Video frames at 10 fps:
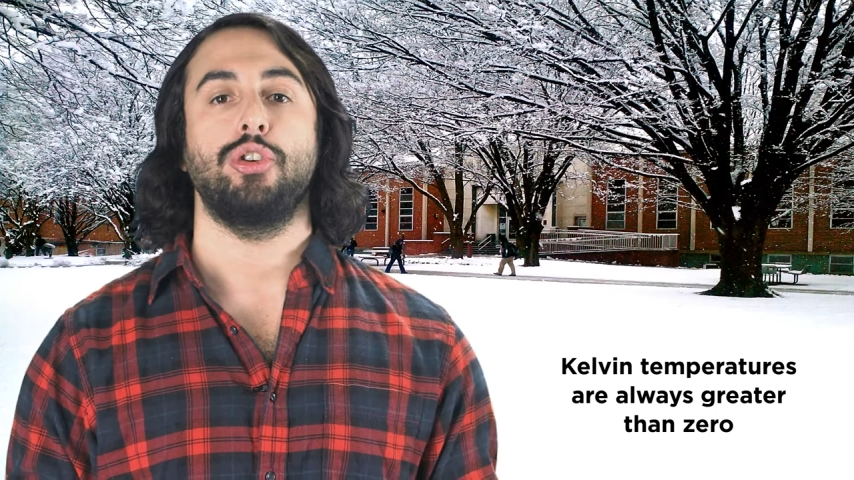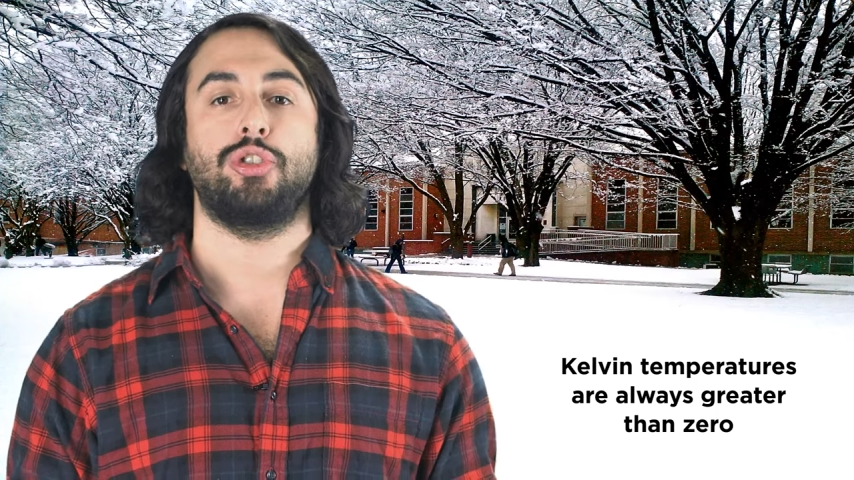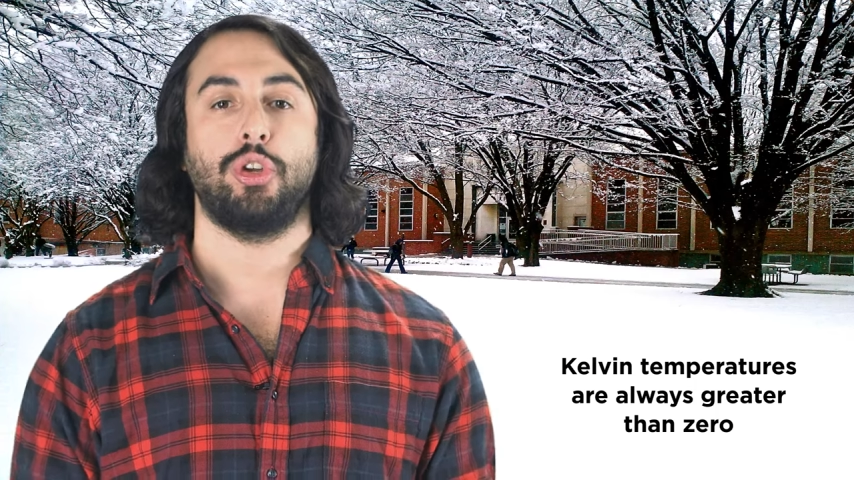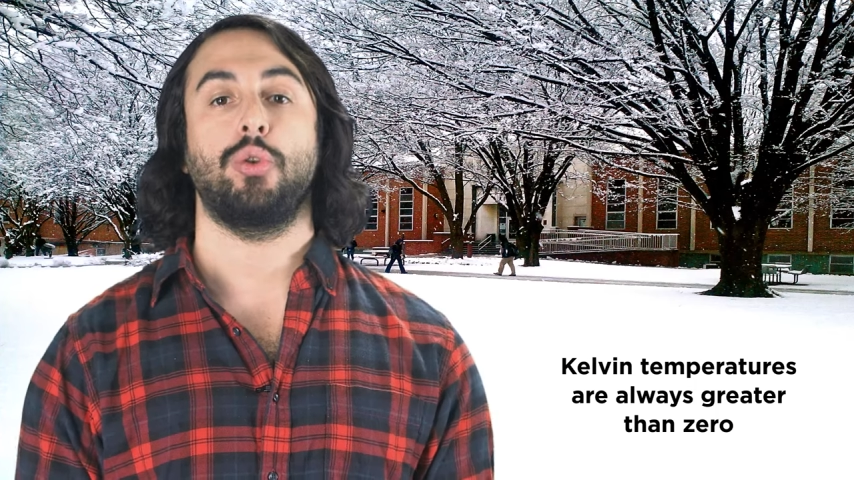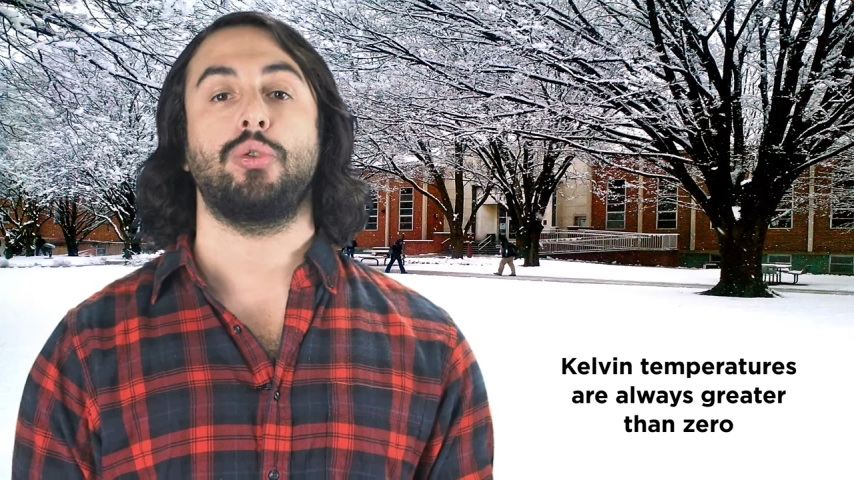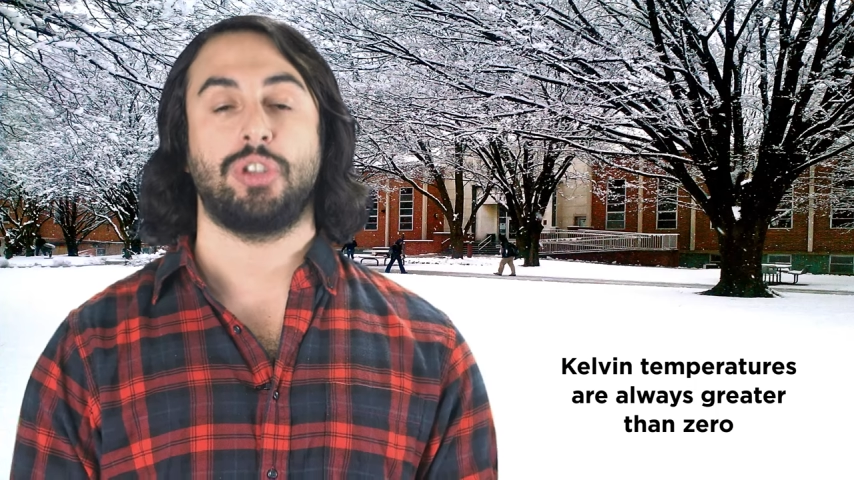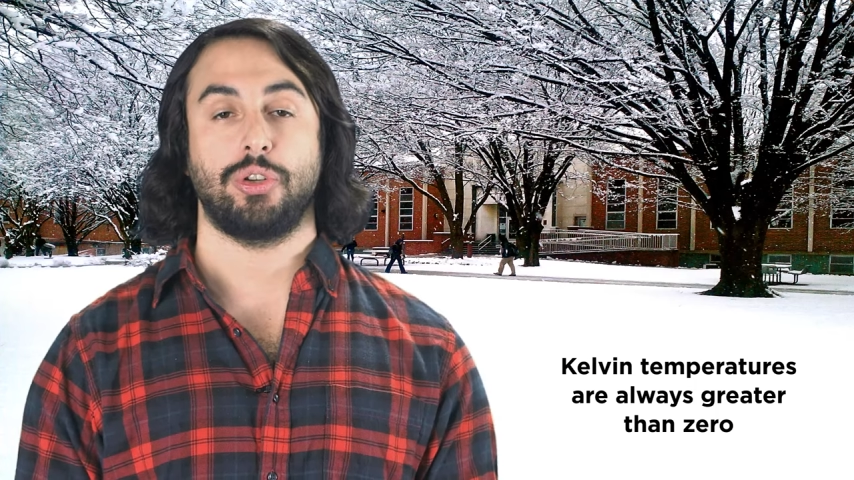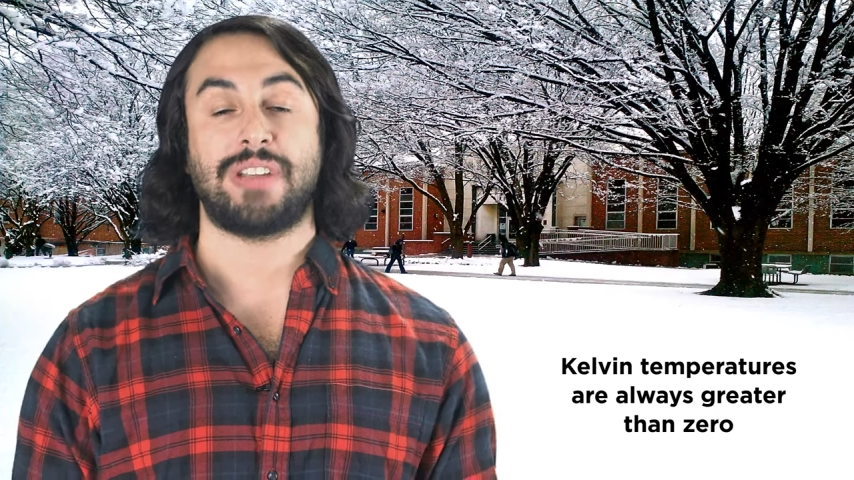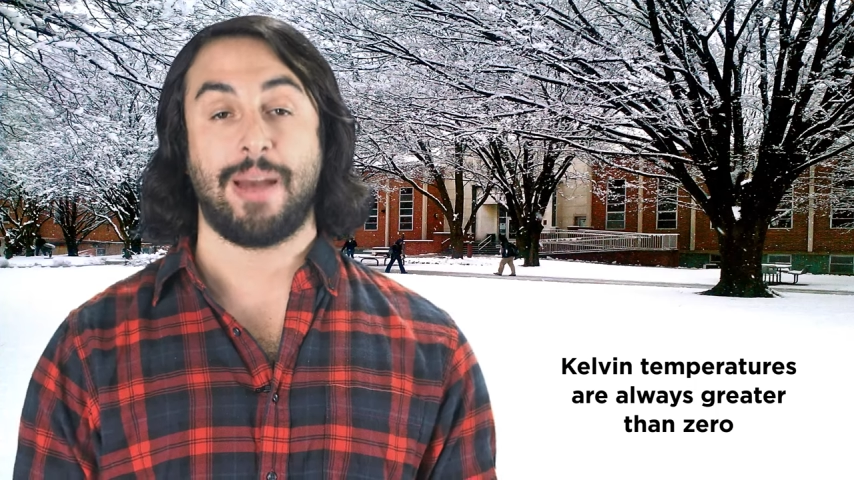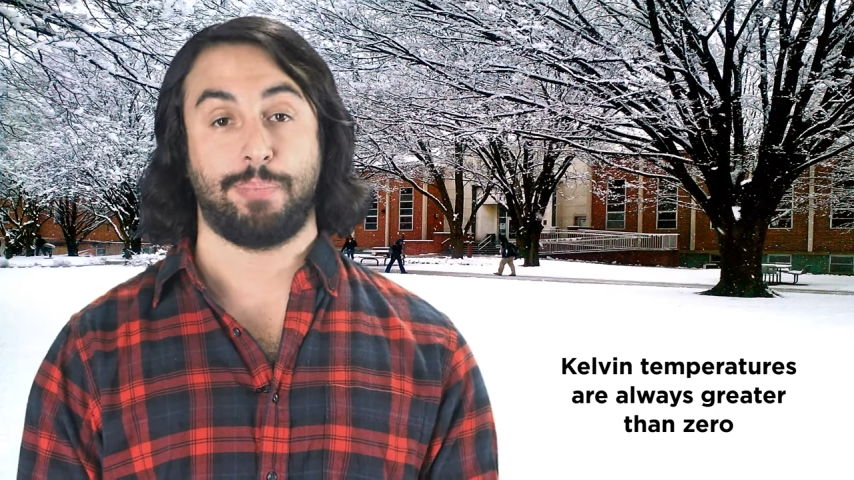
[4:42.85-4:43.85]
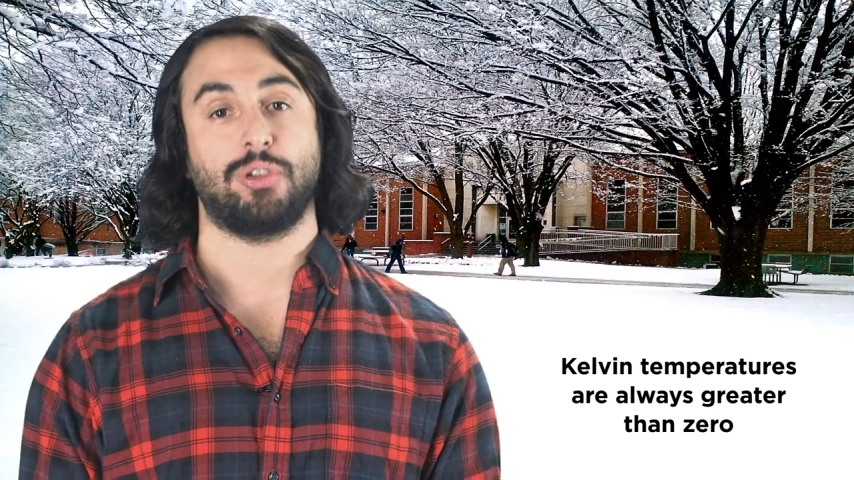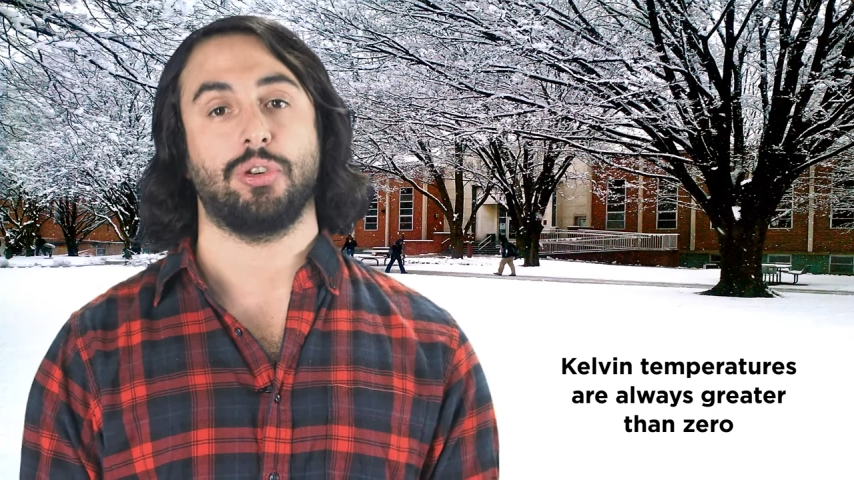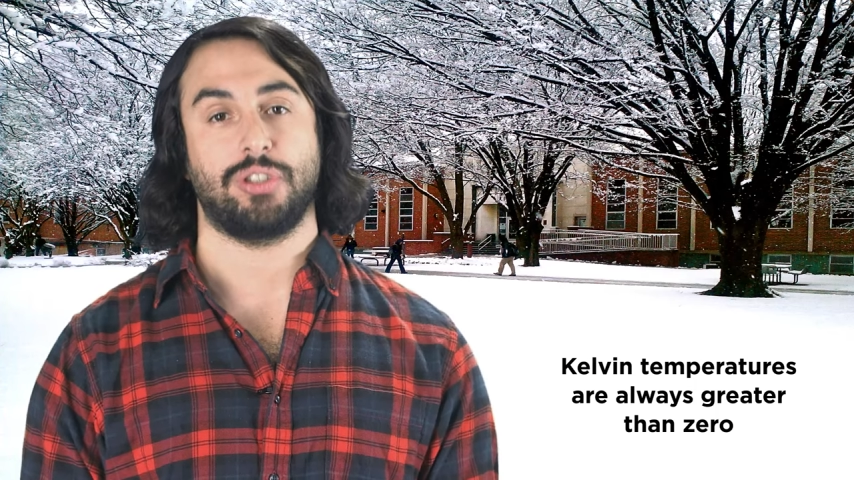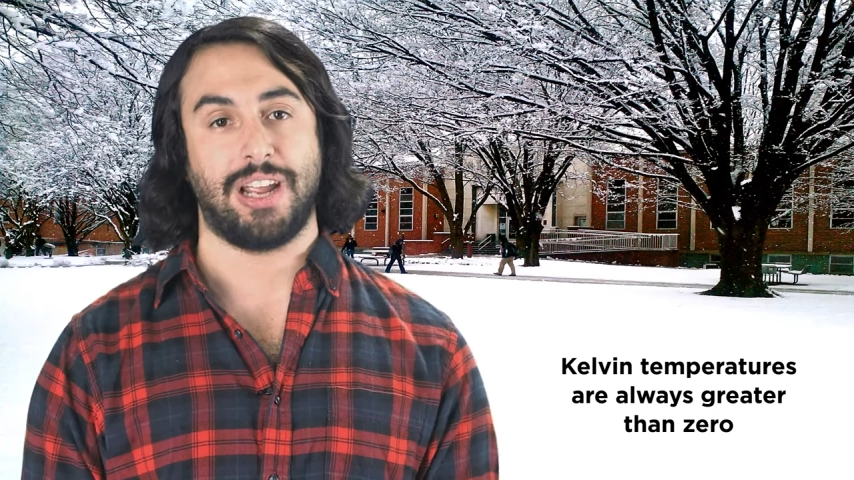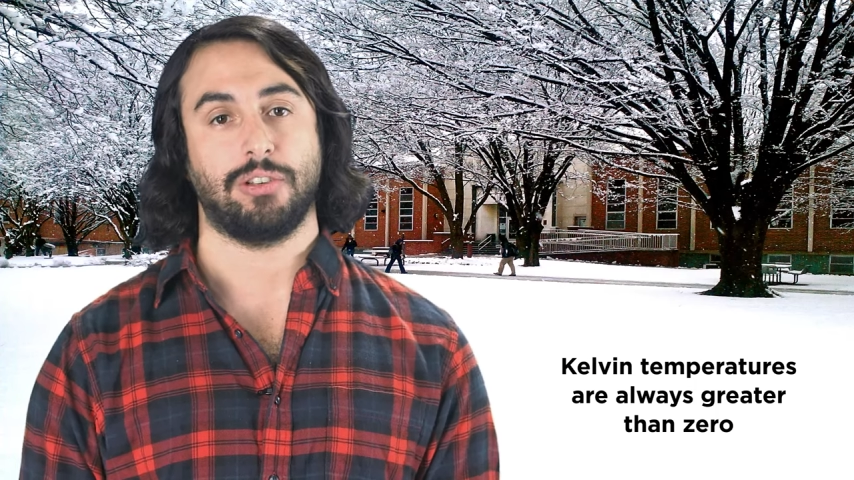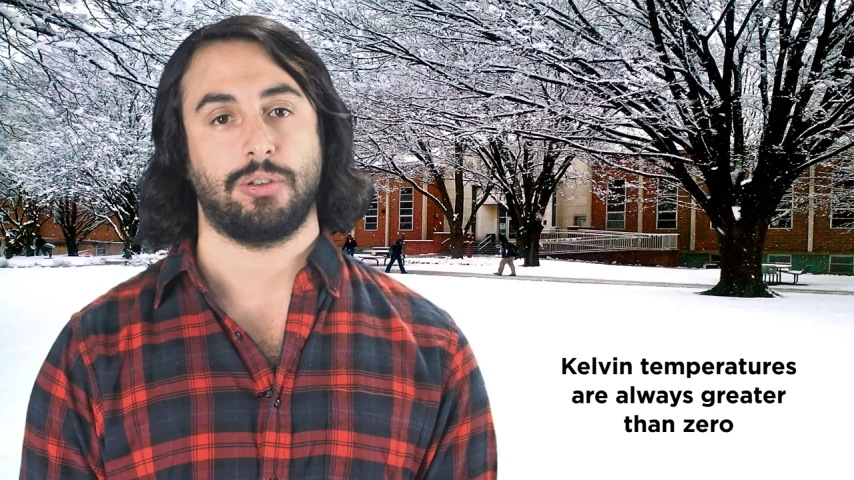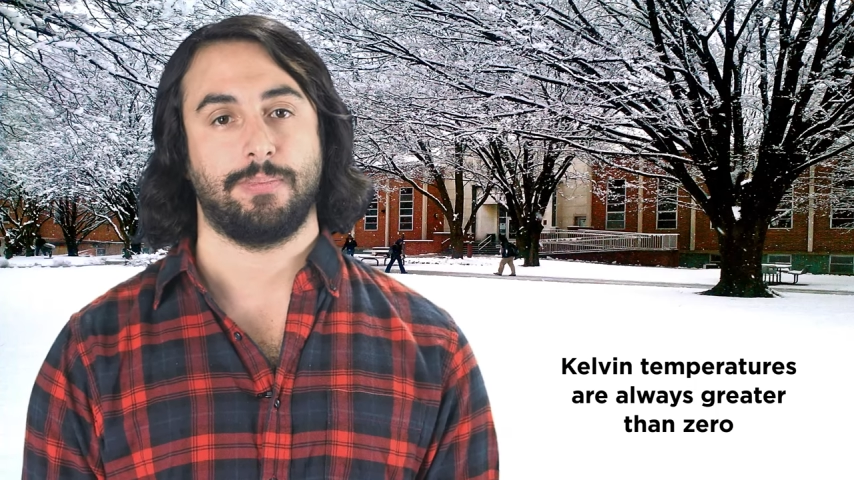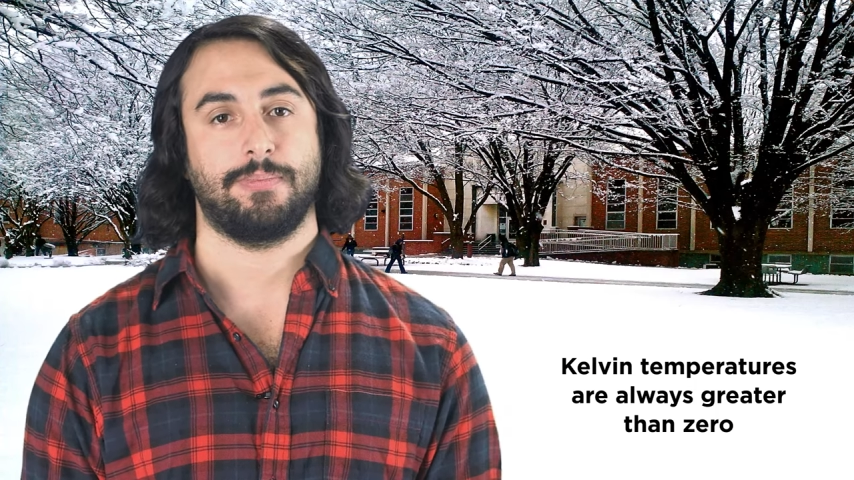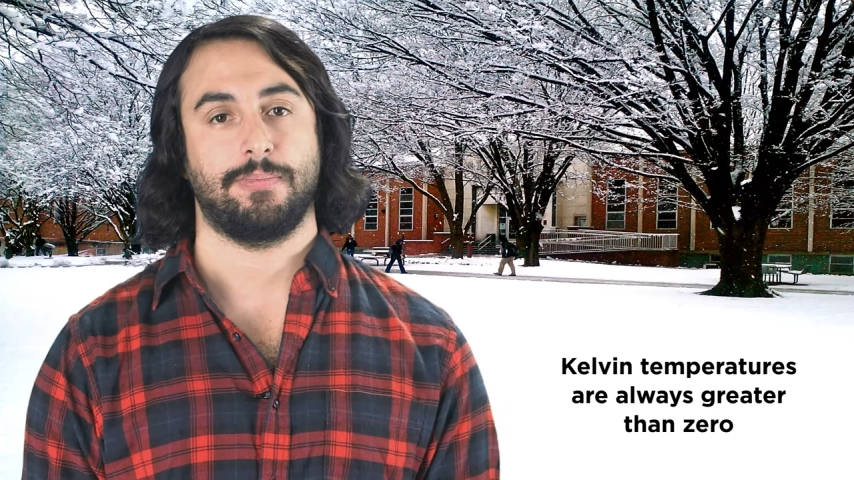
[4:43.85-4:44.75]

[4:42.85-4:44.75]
due to temperature change.